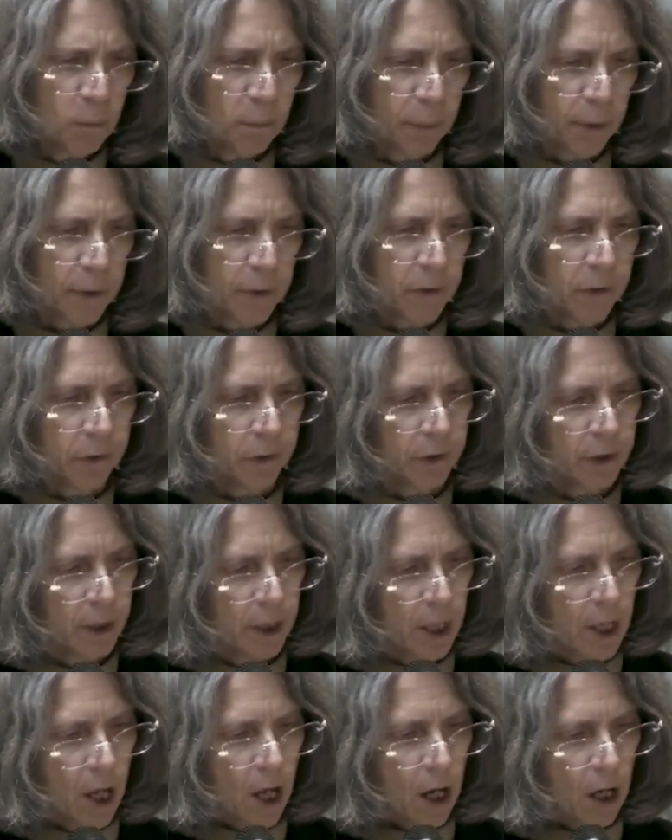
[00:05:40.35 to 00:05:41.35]
burdens
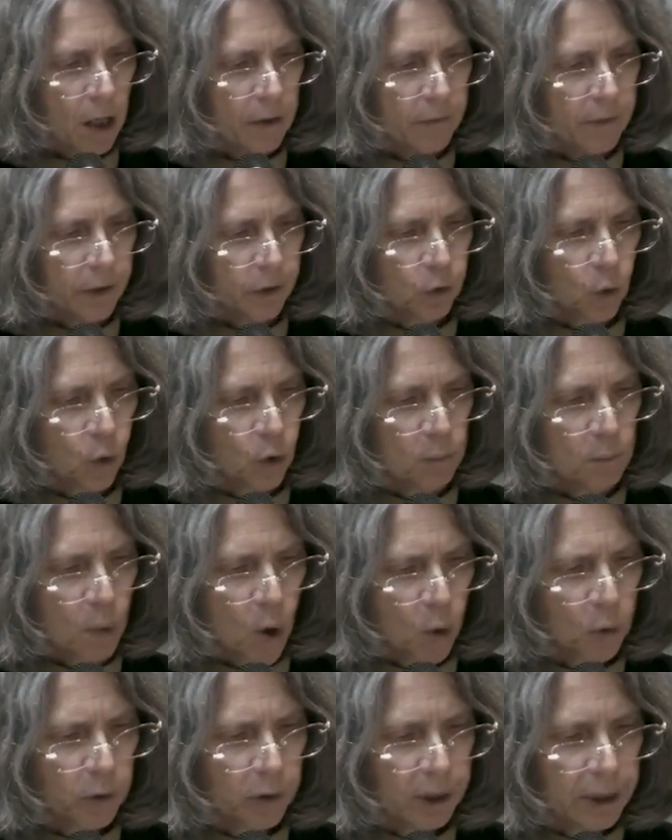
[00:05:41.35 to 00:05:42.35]
of this
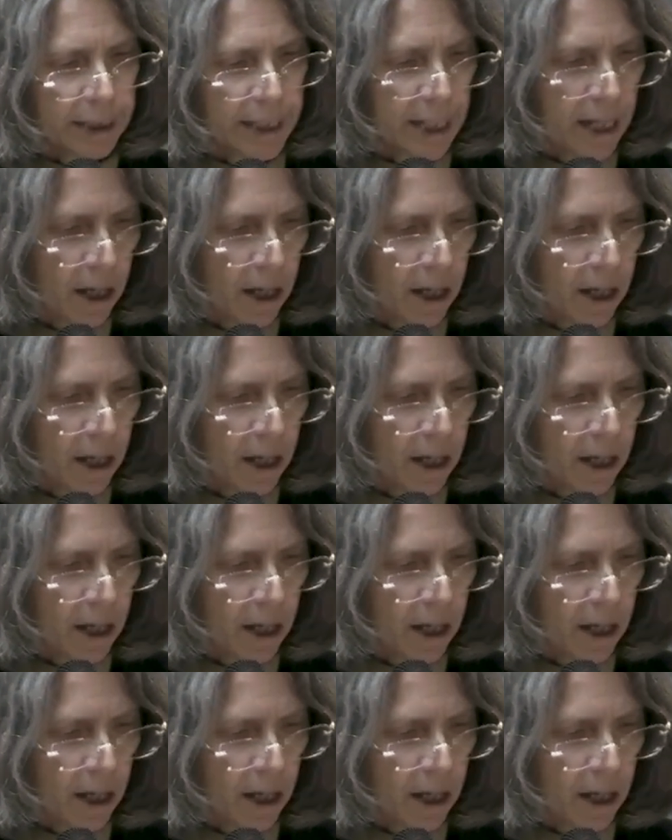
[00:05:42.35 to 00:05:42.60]
hormonally